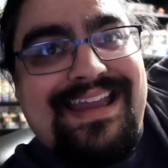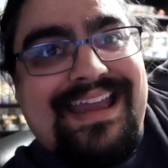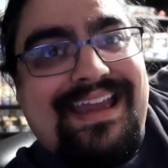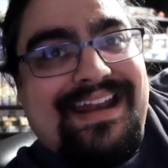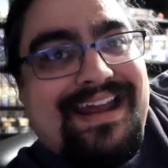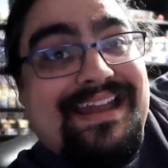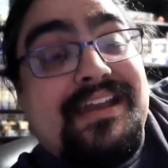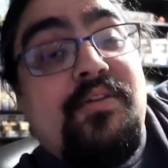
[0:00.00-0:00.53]

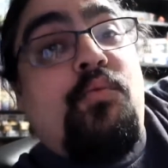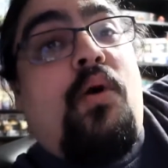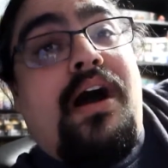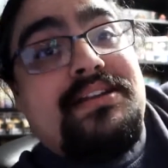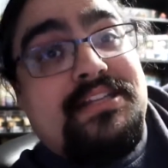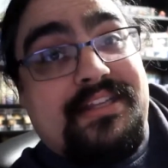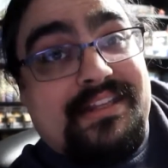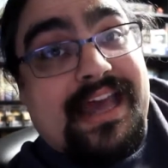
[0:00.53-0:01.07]
and I can
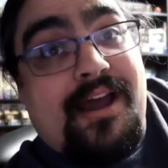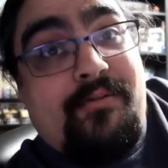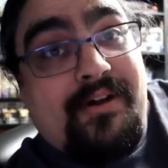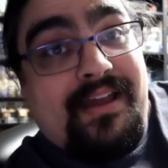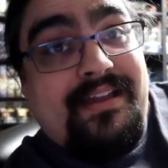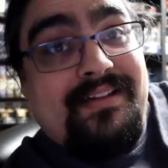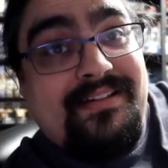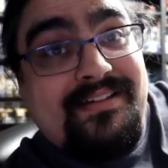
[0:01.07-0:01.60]
watch it that
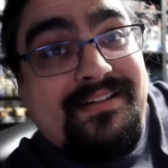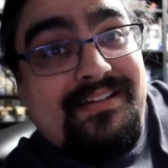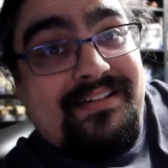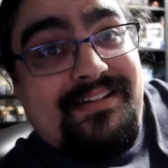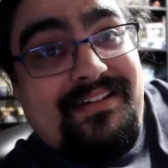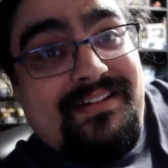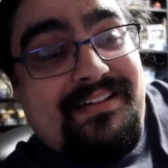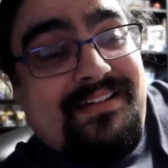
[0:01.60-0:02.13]
way.
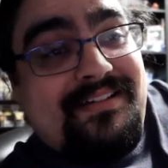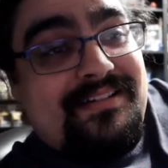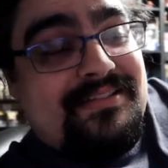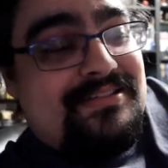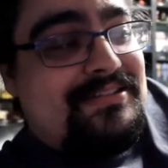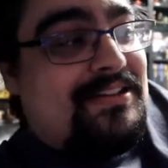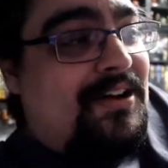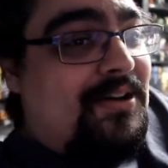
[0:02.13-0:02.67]

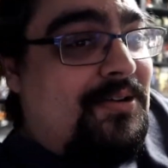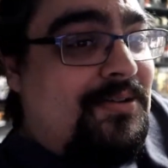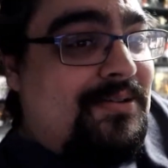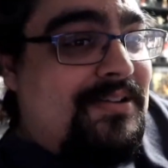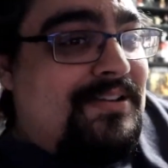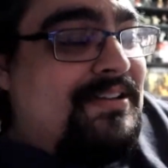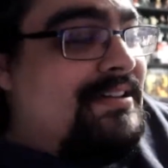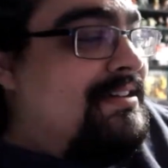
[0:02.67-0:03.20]
So,